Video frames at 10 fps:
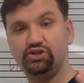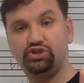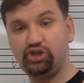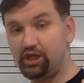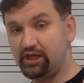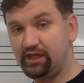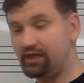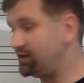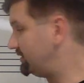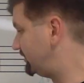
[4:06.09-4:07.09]

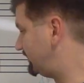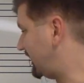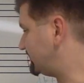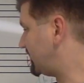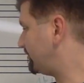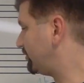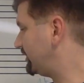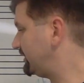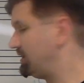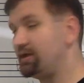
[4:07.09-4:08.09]
G, that top
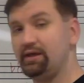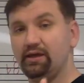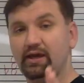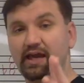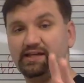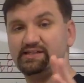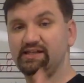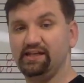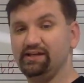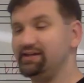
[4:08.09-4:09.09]
one, and
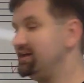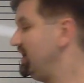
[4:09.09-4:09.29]
D.